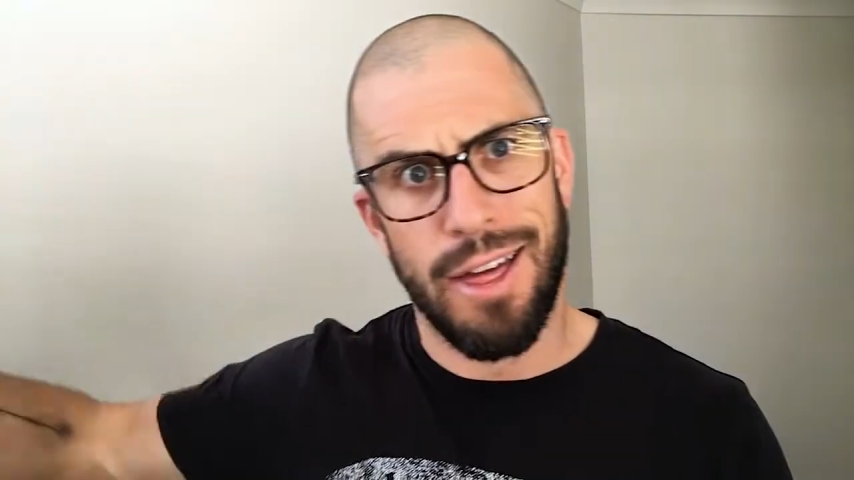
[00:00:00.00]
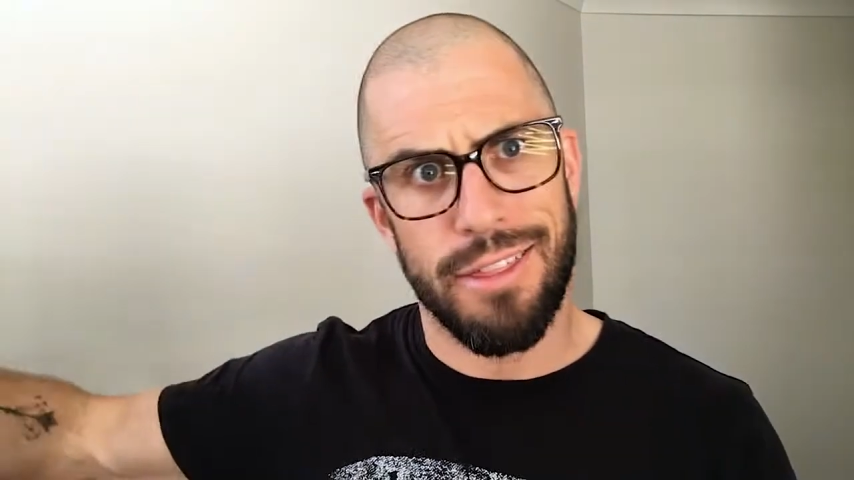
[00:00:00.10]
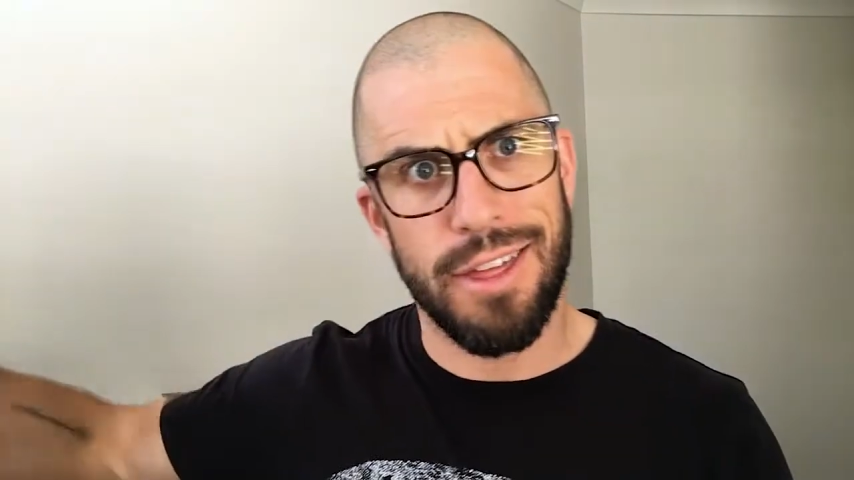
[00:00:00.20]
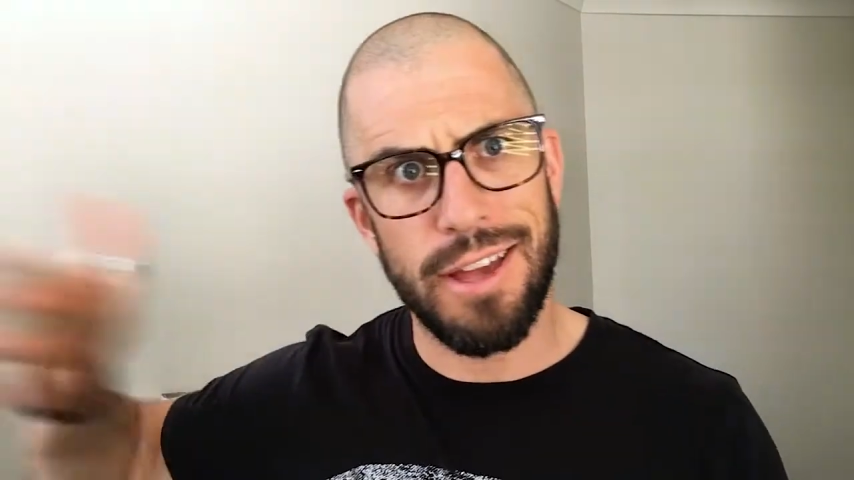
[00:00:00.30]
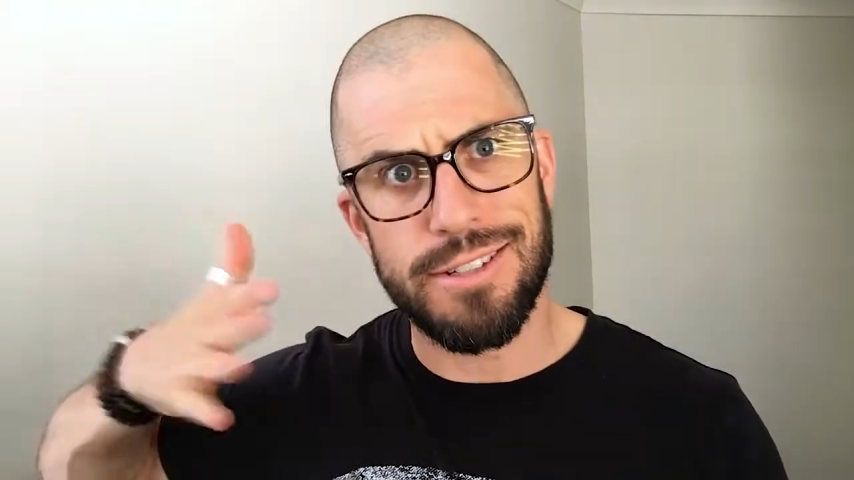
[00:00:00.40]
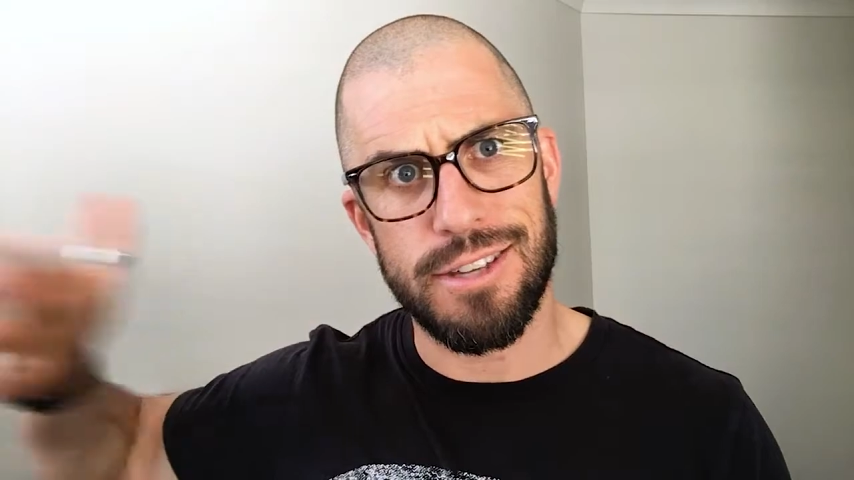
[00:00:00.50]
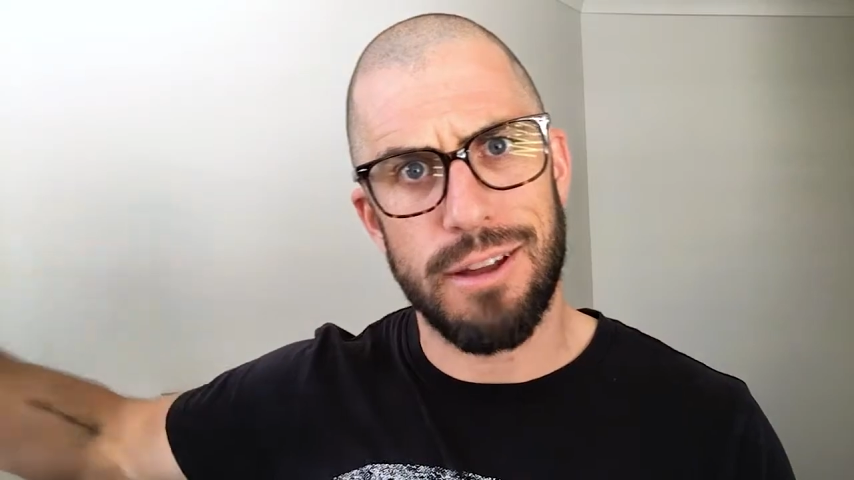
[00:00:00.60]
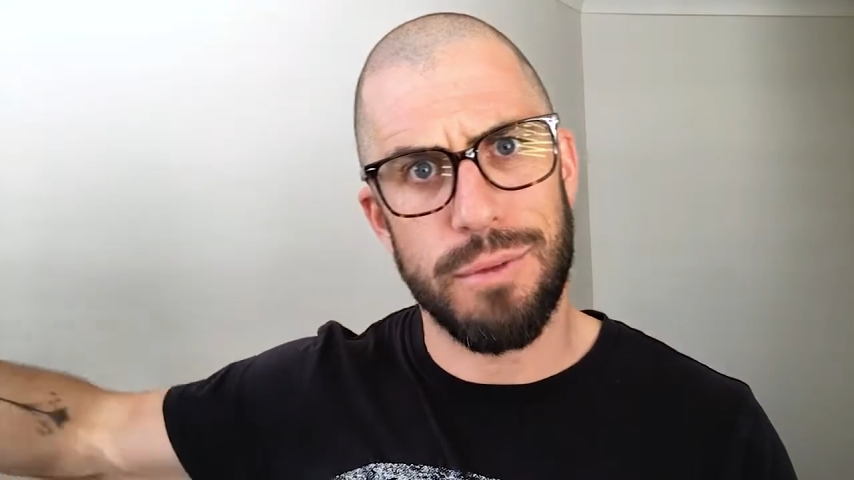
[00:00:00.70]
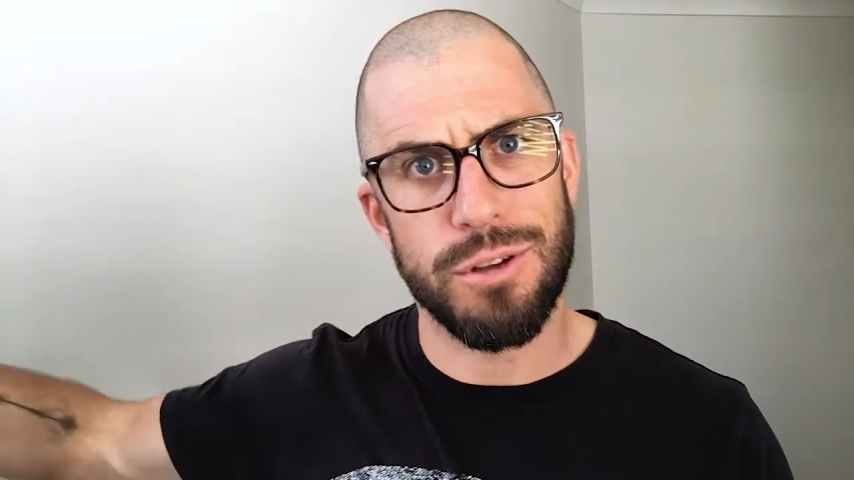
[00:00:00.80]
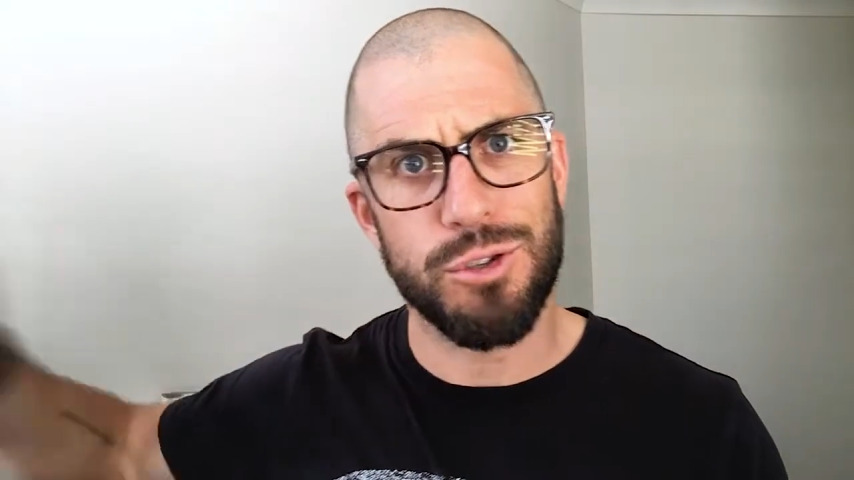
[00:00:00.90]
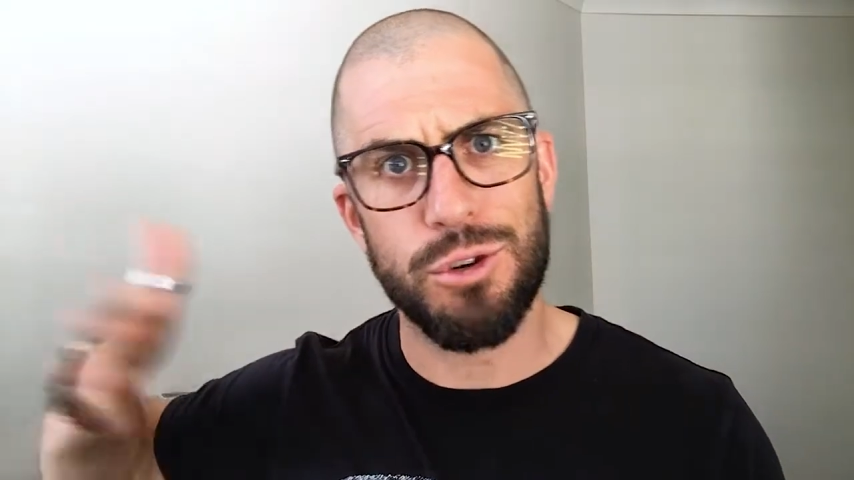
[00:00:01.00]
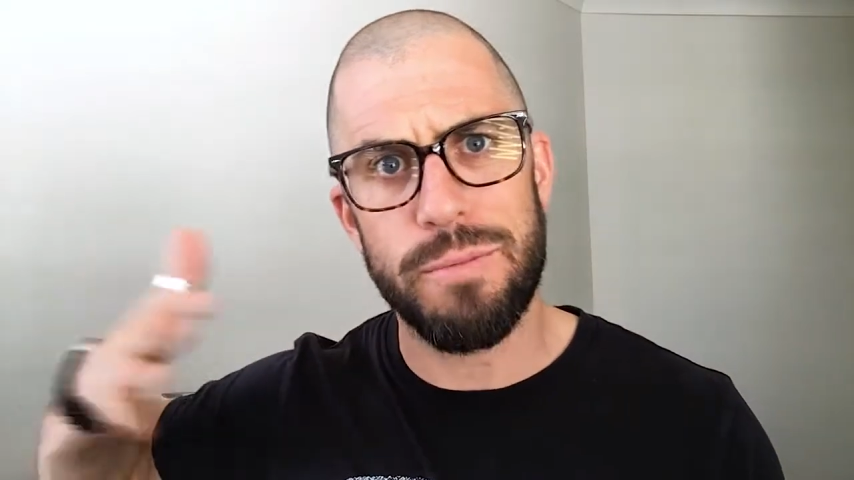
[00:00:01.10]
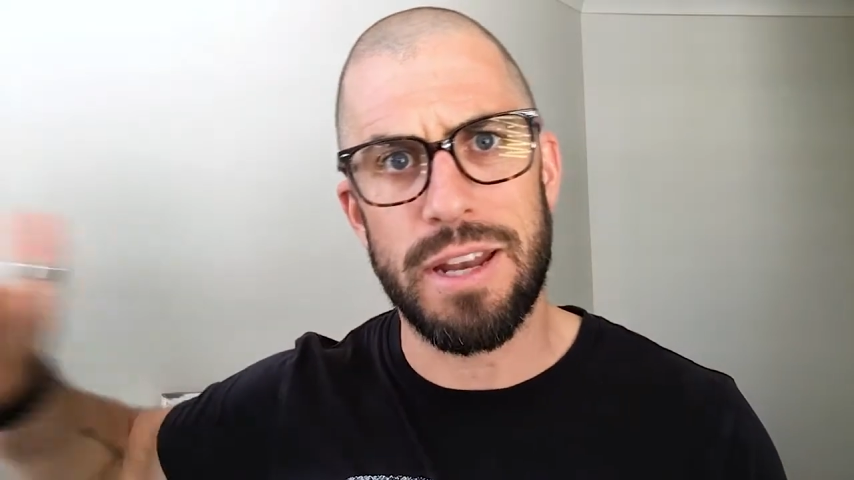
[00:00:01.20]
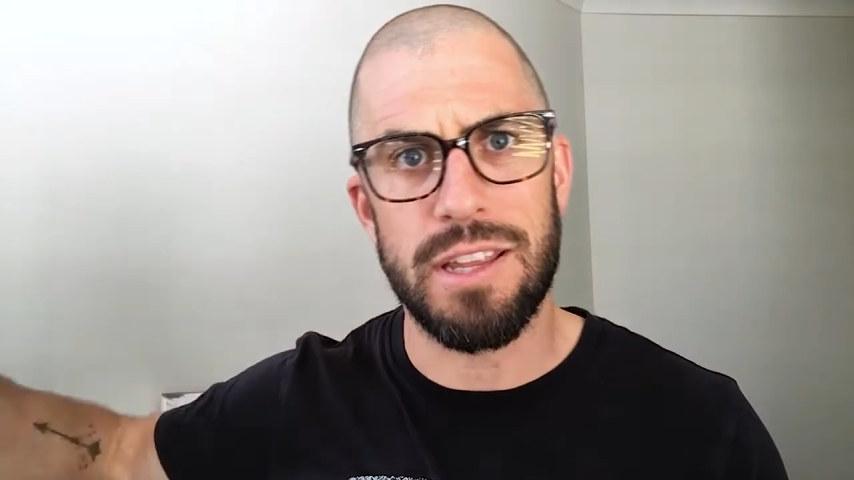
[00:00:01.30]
things that I'm not sure about